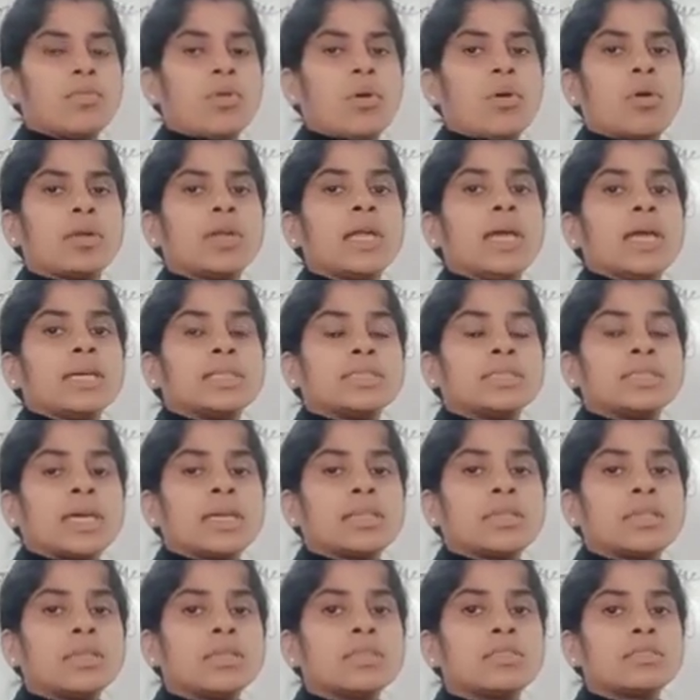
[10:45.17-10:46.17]
what
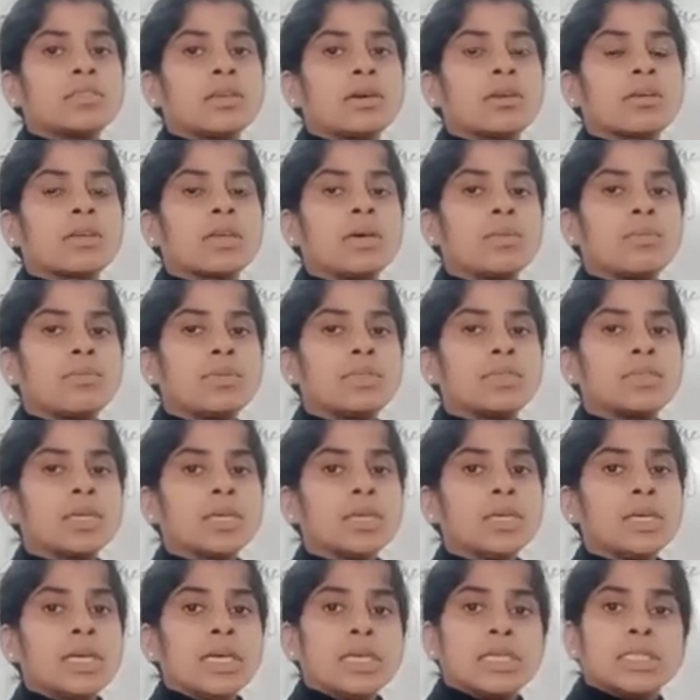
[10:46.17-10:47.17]
that is rubbed
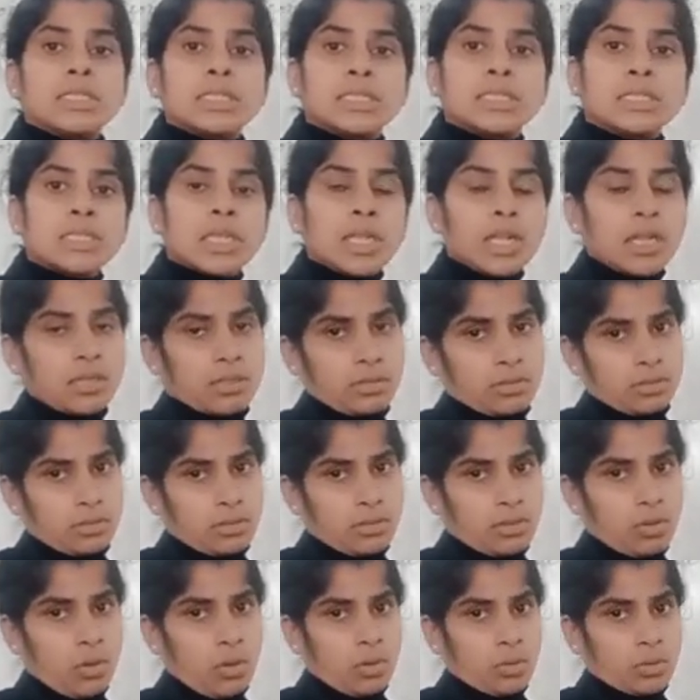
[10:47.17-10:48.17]
with a
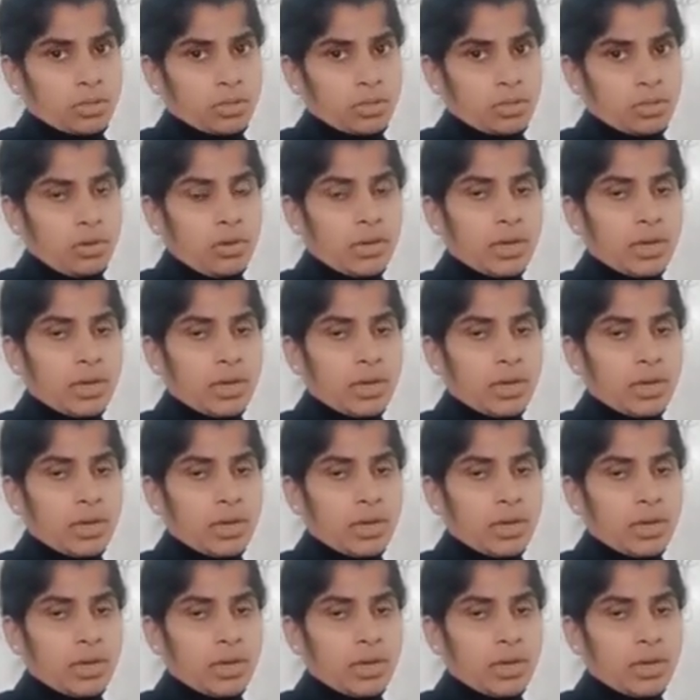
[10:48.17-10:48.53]
silk cloth.